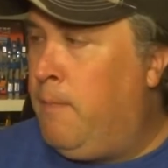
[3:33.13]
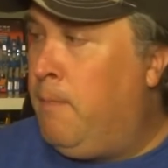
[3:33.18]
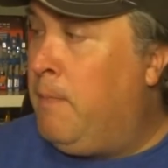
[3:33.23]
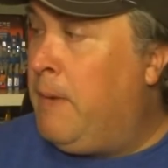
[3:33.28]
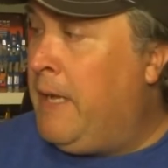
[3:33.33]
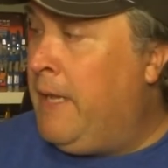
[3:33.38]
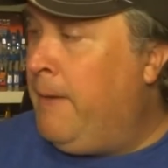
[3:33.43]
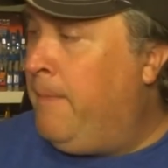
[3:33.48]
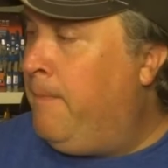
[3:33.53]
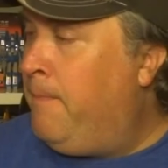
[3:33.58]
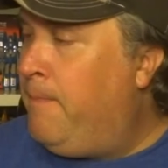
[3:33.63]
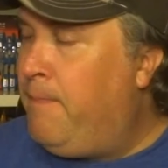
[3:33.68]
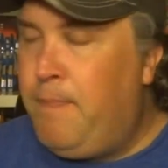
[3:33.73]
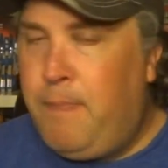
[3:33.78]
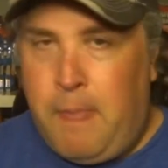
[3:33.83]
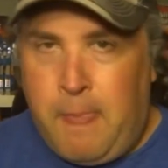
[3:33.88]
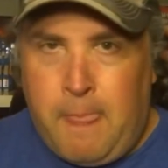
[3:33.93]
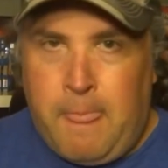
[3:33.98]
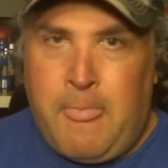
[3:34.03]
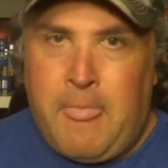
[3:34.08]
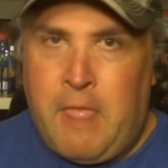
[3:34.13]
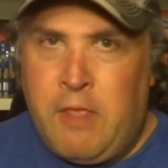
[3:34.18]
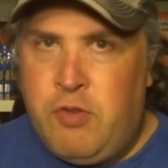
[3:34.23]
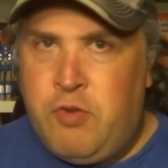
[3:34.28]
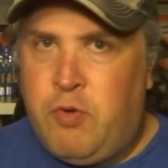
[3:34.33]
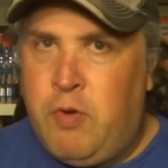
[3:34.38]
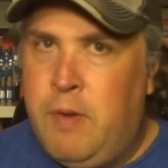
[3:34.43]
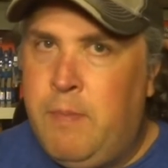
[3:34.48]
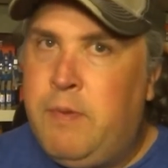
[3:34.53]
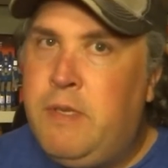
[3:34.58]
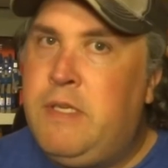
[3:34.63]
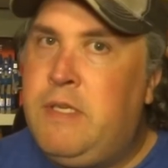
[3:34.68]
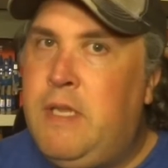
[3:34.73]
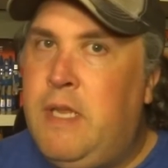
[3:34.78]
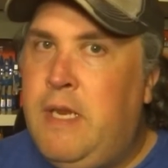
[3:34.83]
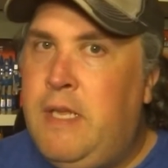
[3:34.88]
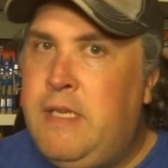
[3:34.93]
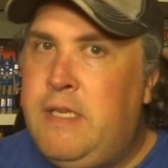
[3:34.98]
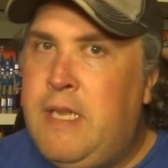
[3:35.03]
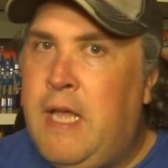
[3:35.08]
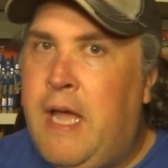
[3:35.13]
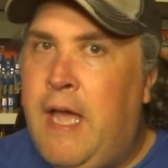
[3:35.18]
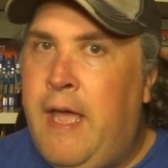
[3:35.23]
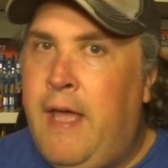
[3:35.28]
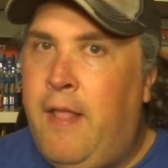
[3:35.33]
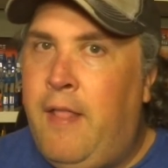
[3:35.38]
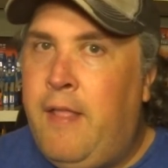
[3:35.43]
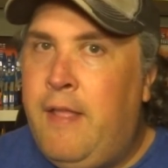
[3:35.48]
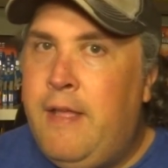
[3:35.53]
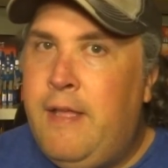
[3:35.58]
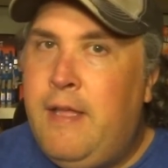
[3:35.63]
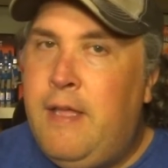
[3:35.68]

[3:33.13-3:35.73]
But Scramble City style,